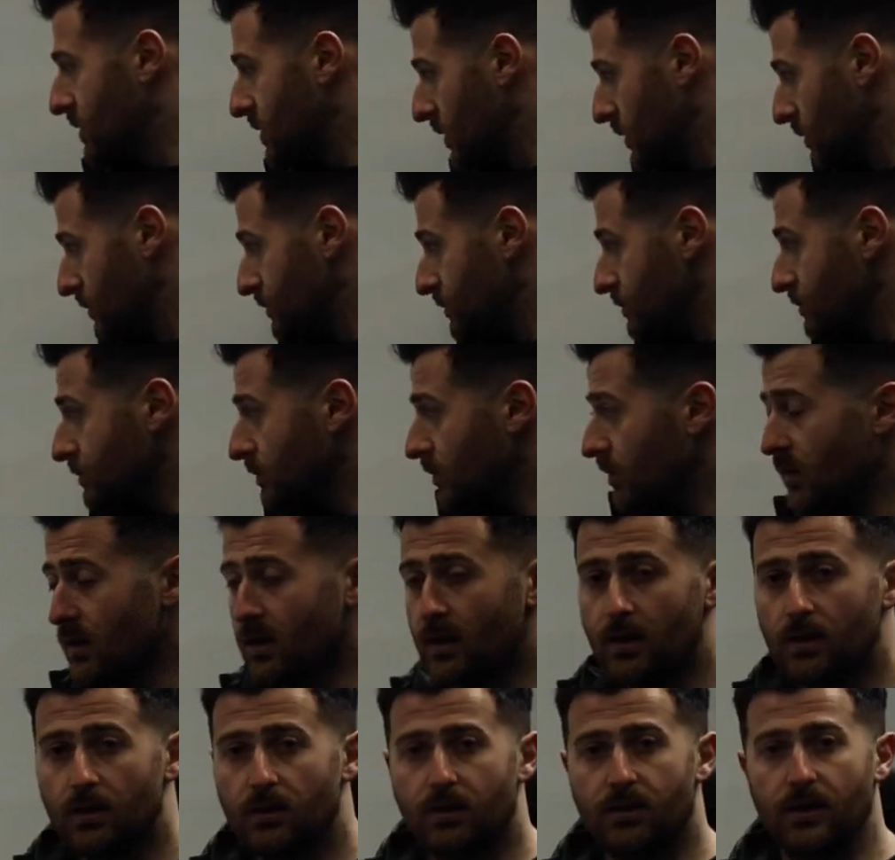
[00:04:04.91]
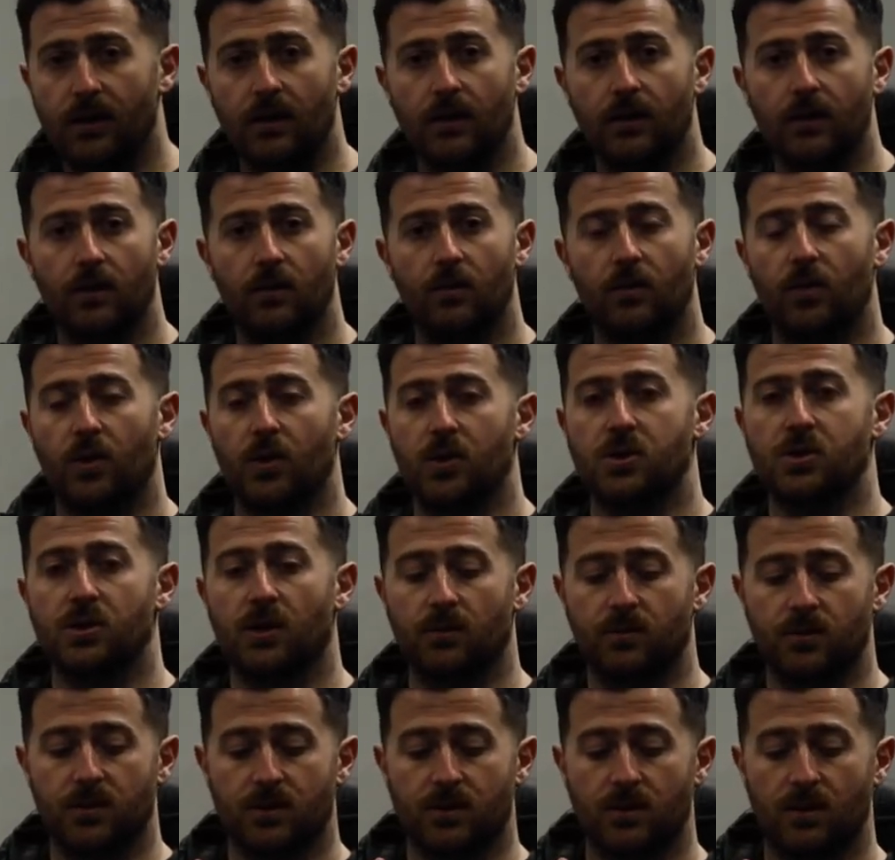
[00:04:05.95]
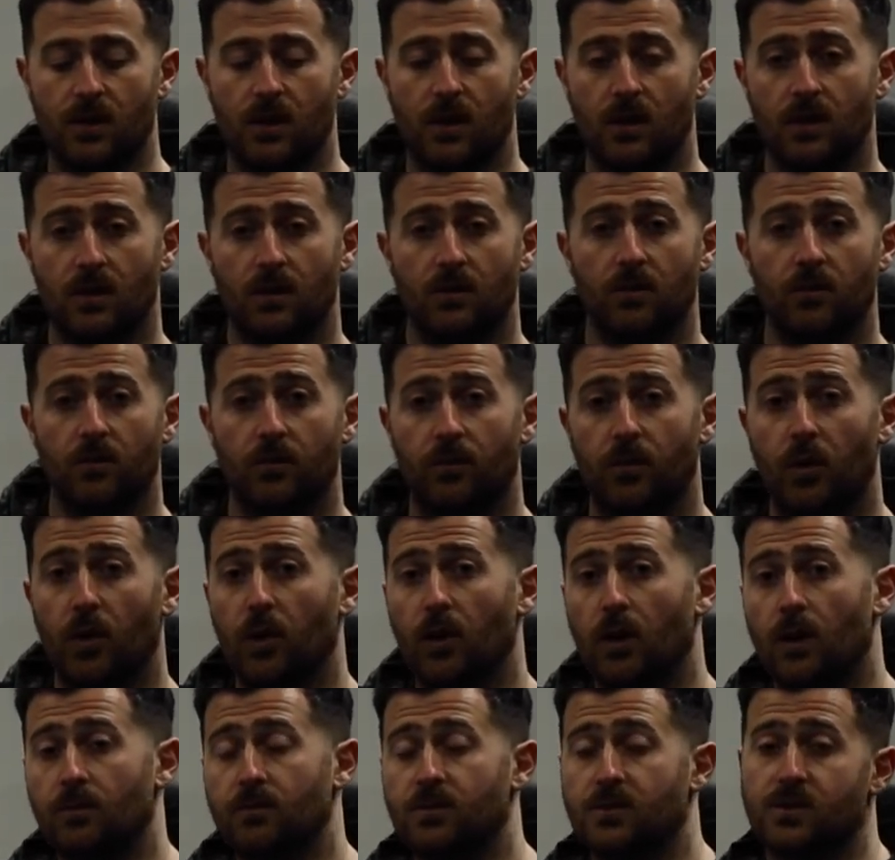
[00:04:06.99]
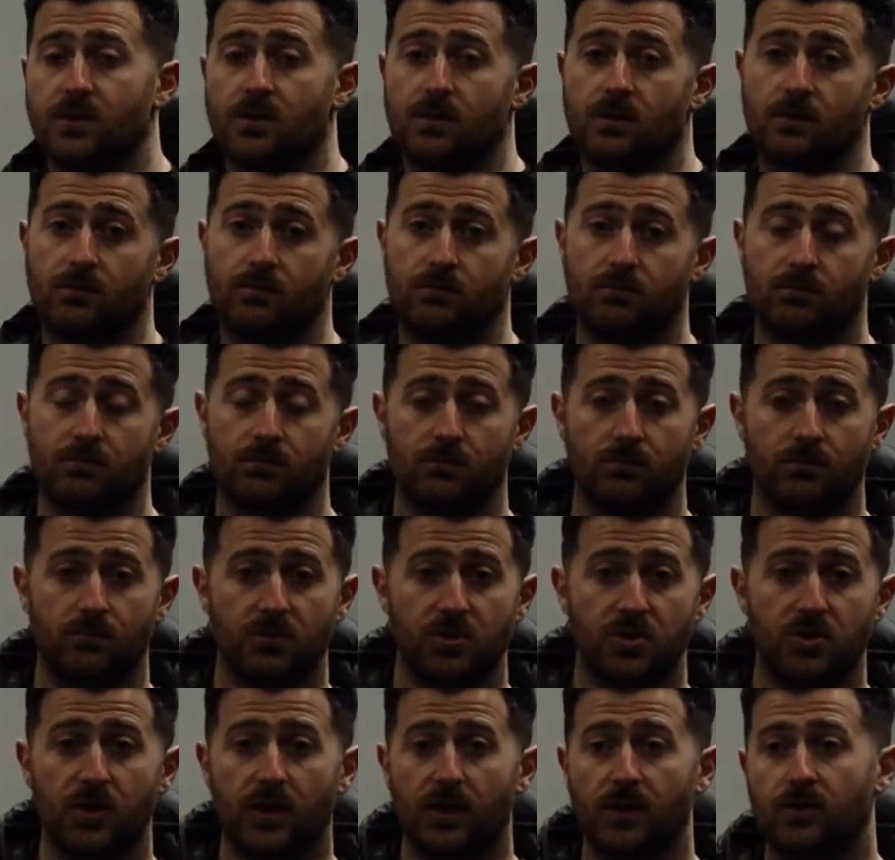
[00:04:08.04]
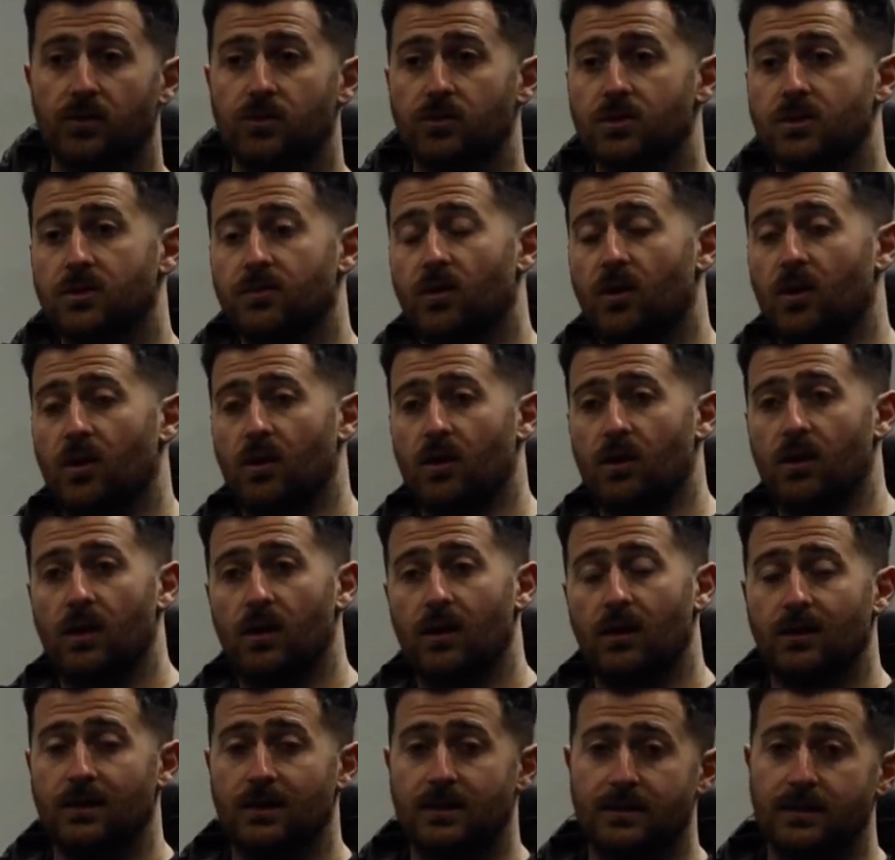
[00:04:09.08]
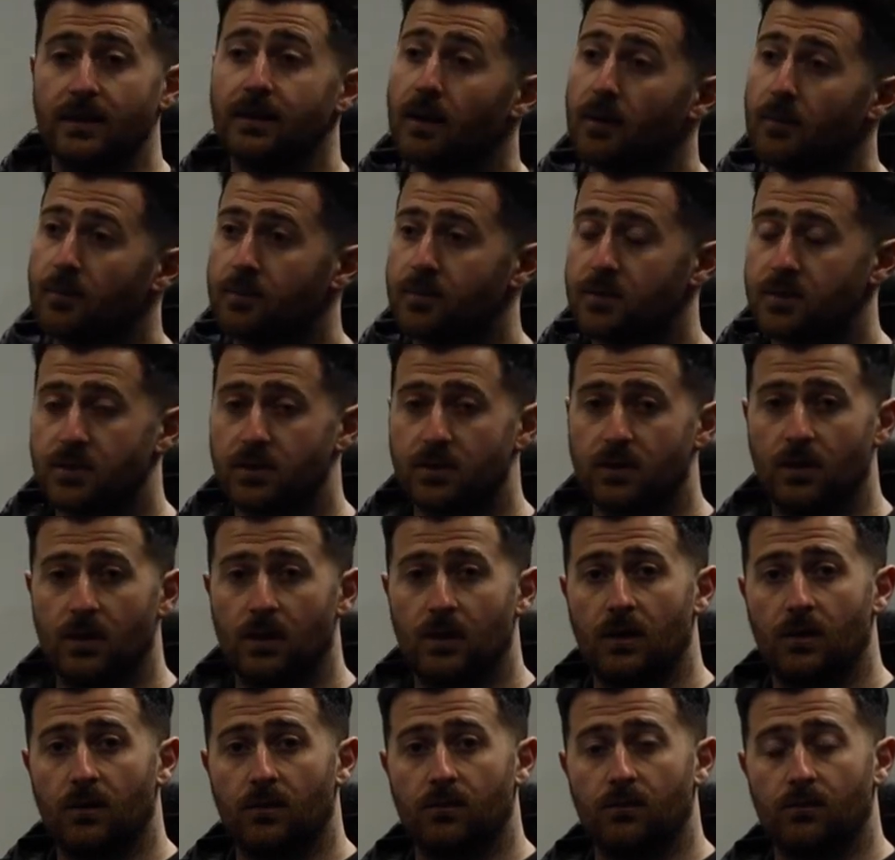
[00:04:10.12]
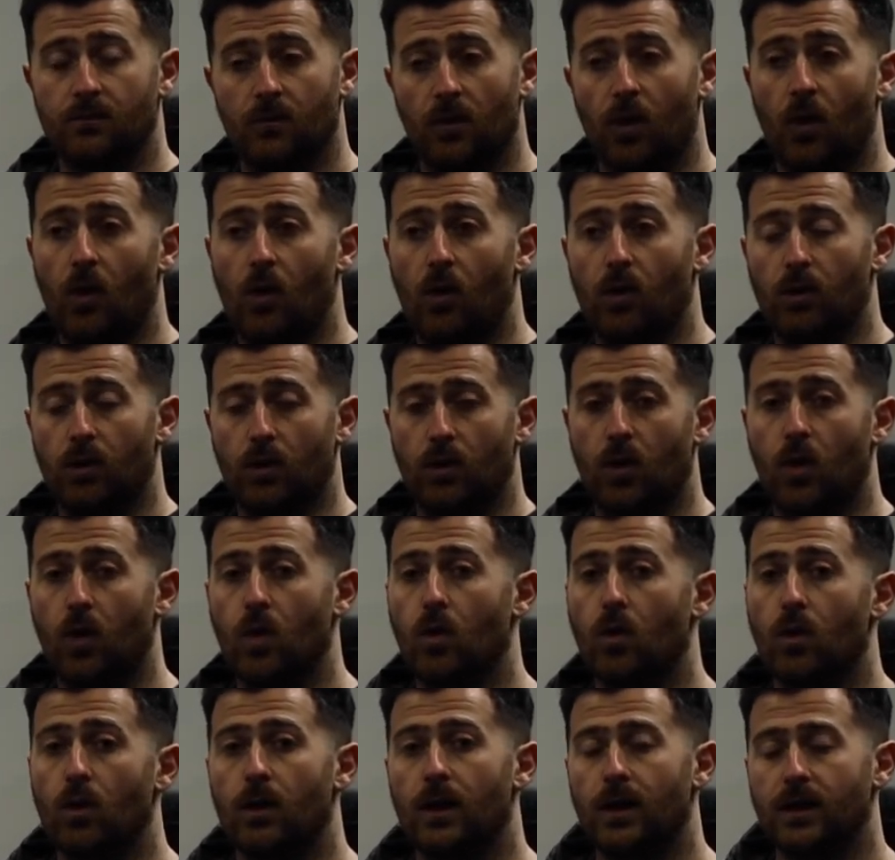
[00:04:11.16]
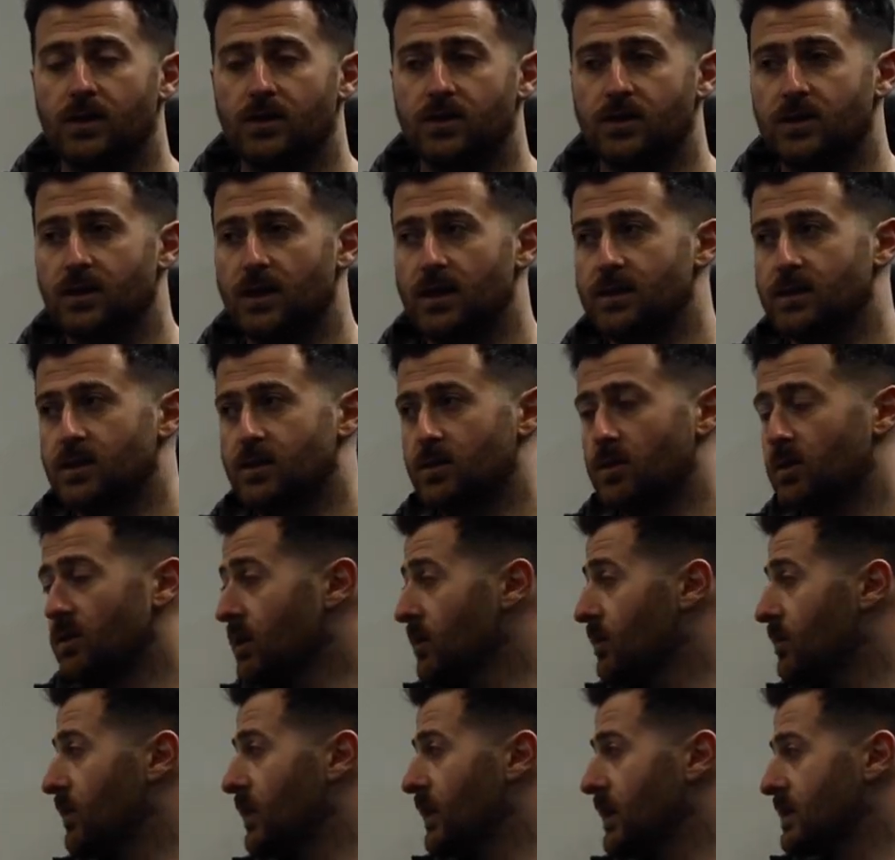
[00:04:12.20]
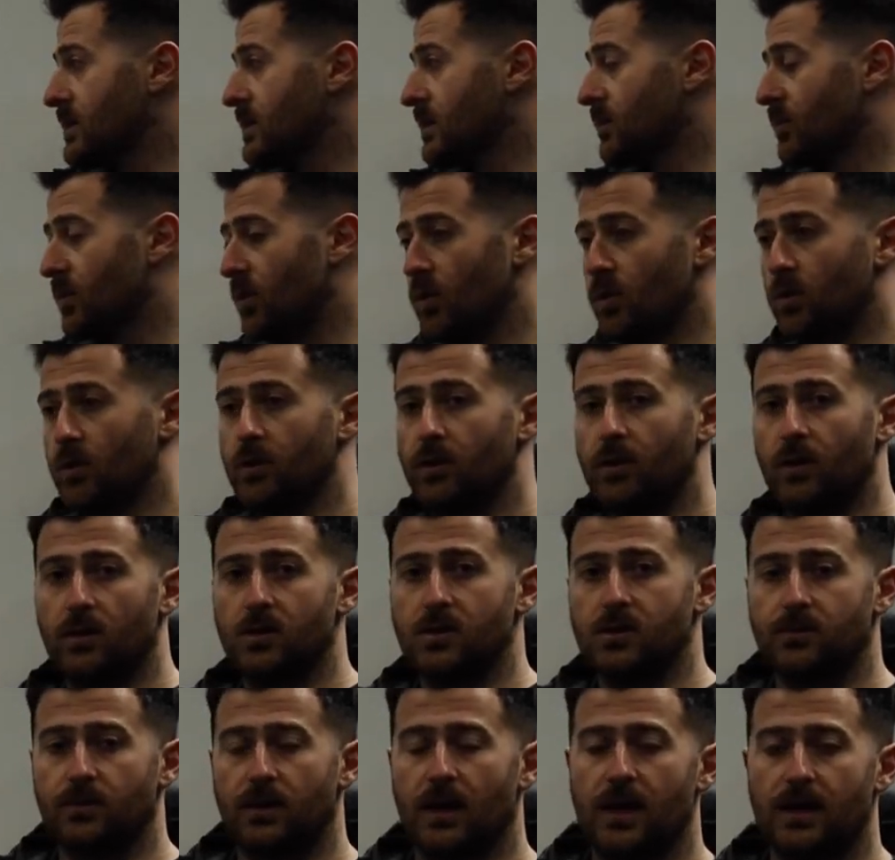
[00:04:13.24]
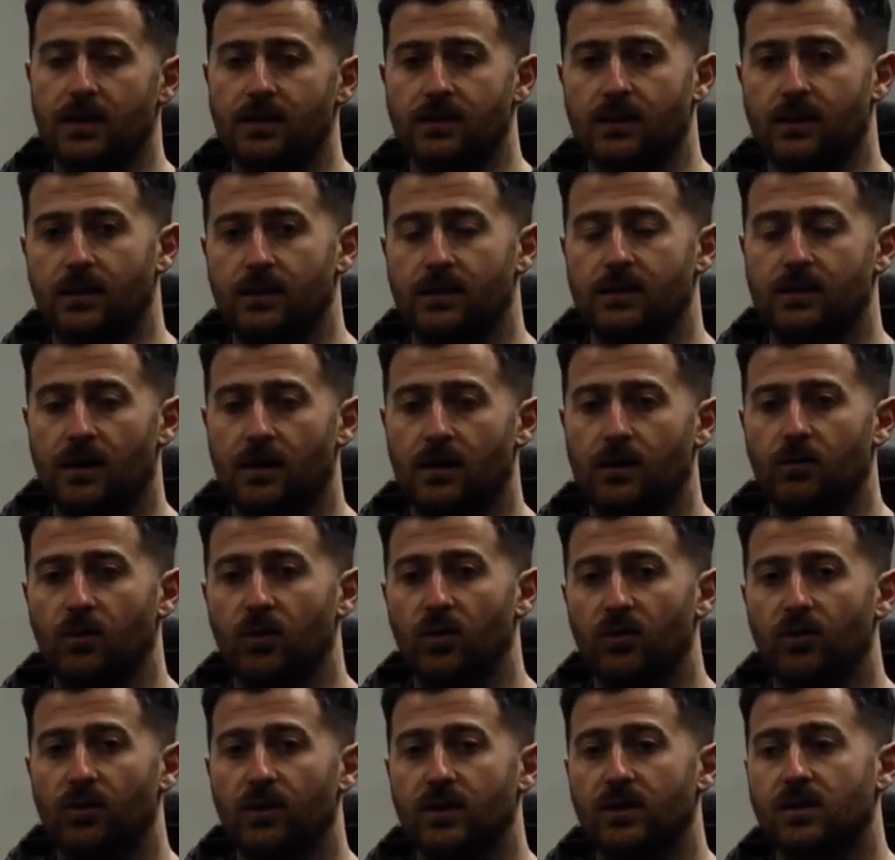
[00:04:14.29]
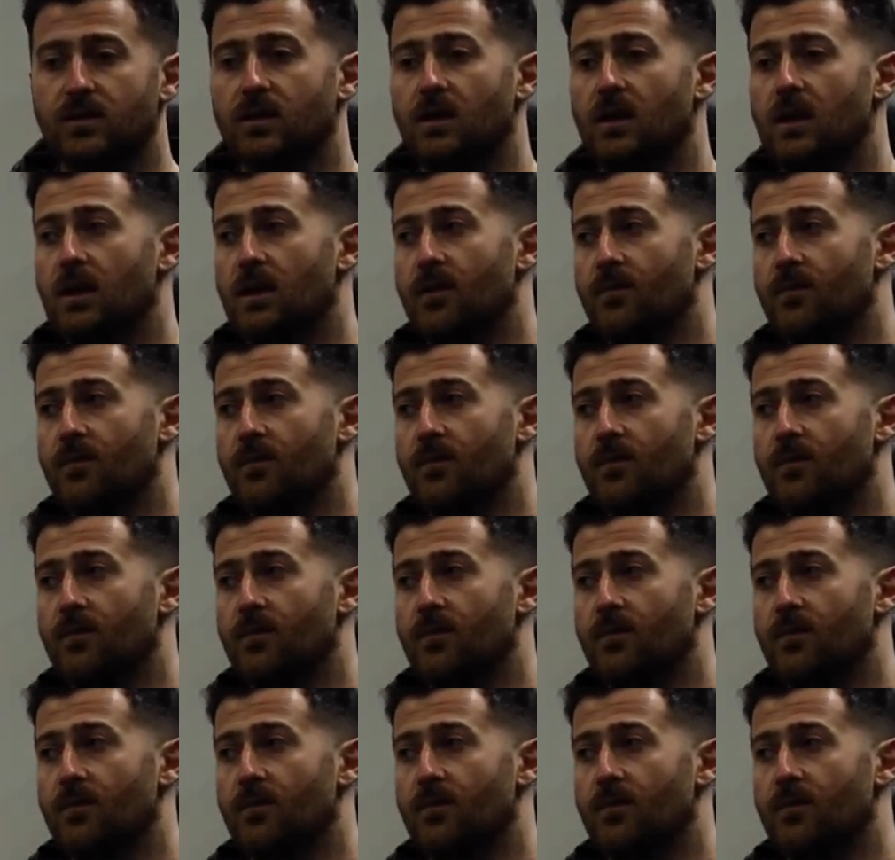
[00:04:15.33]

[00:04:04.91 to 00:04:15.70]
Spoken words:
So think push-ups, pull-ups, strict toes to bar, sit-ups, all the core exercises, all the basic broken down gymnastic-y style movements,